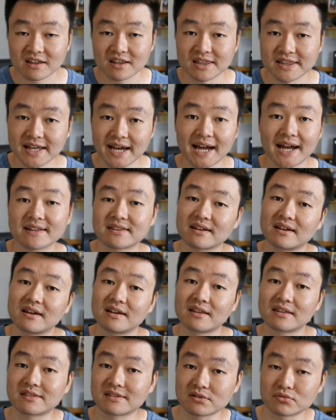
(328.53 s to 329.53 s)
that
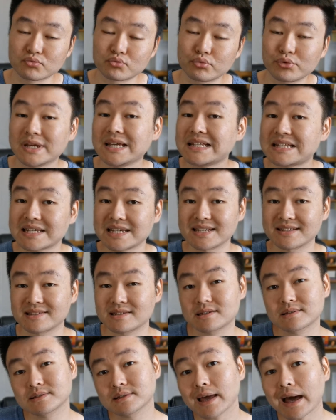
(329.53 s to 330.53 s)
the REIT
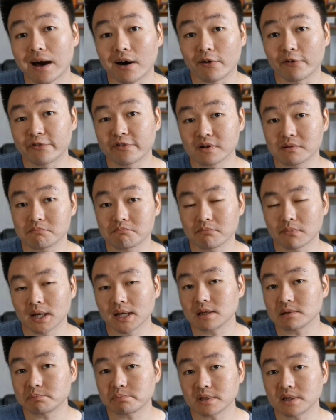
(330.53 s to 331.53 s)
itself
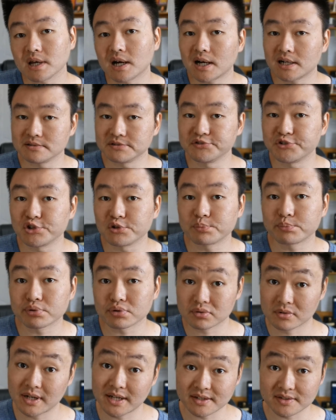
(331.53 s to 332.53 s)
might be
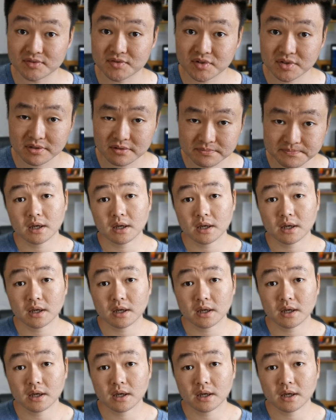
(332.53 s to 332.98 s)
underpriced.